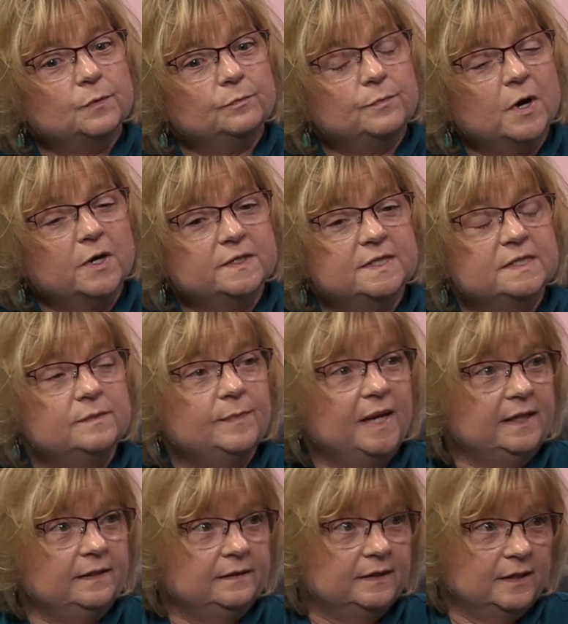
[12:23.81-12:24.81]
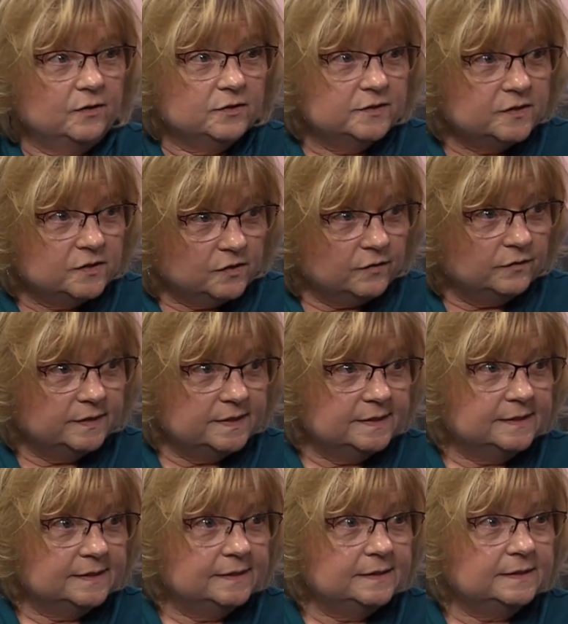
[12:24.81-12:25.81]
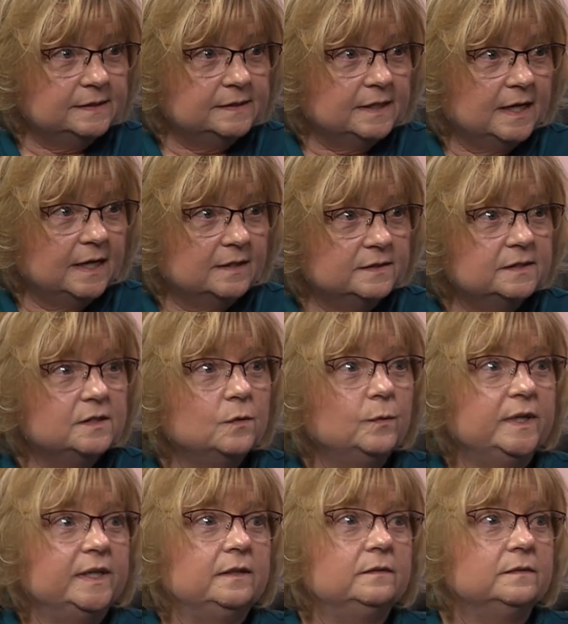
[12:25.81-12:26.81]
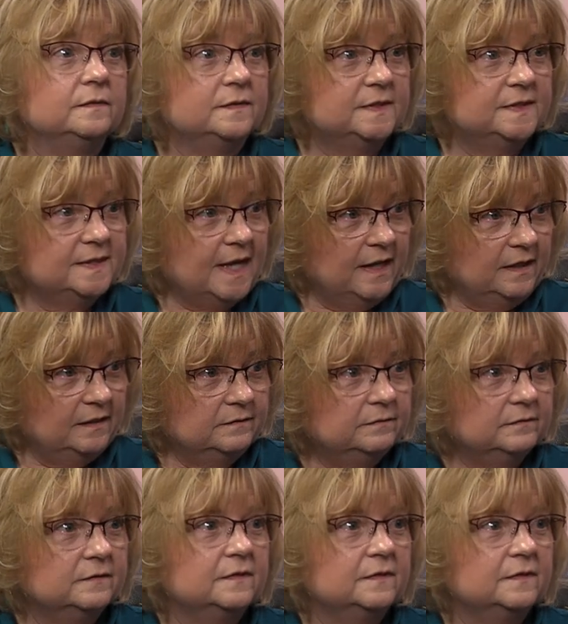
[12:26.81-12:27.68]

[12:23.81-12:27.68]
participate in their services, and so we sang.